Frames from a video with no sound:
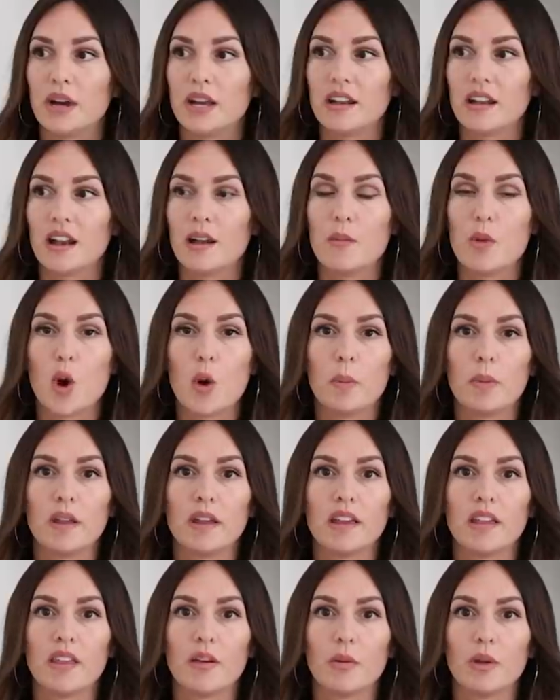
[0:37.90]
But I'm
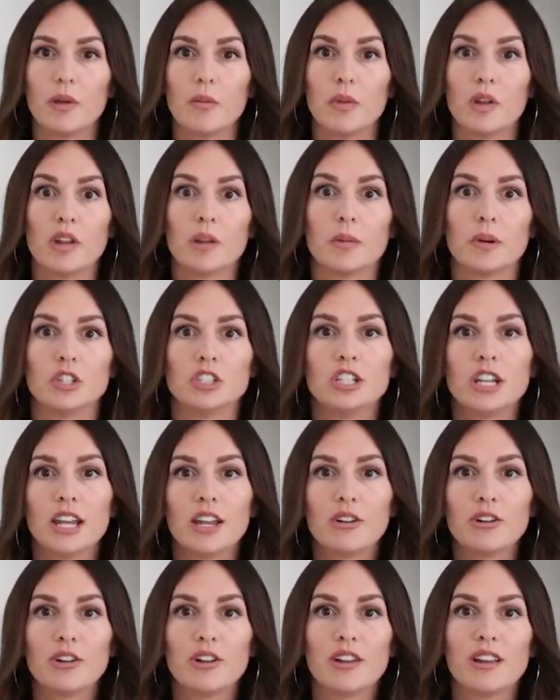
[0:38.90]
hoping that we can build up our
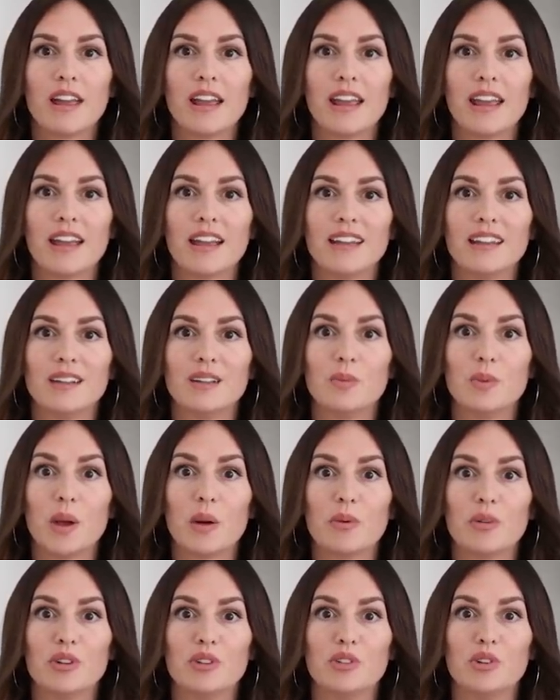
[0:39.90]
channel and be
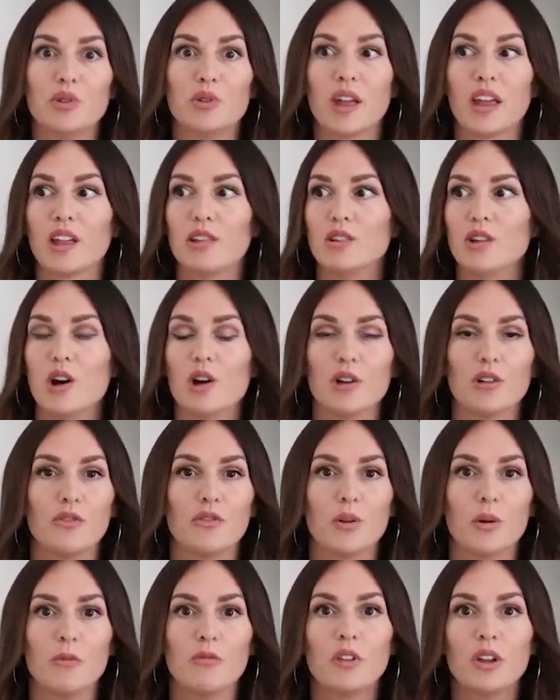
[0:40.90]
able to do like longer
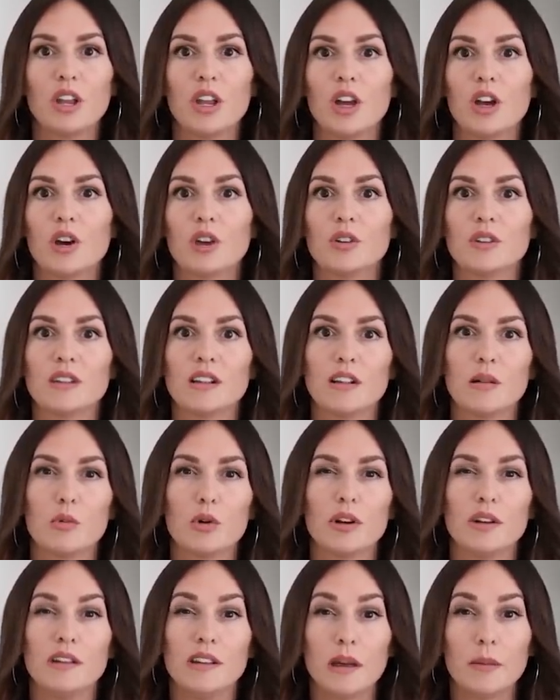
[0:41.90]
form videos a little
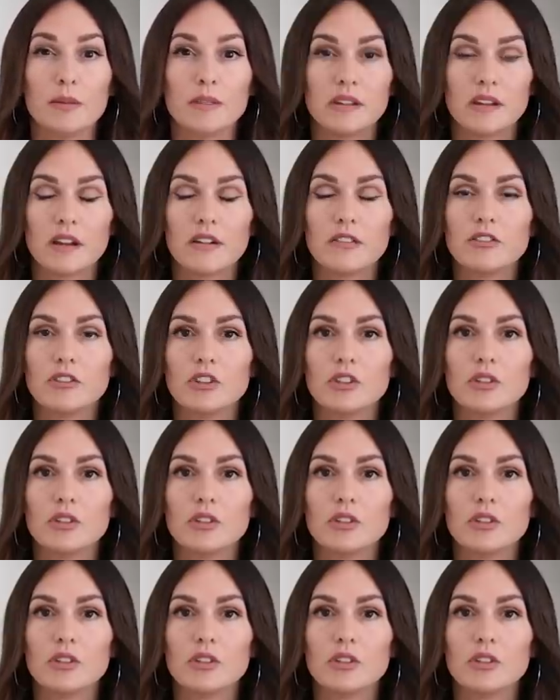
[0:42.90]
more in-depth stuff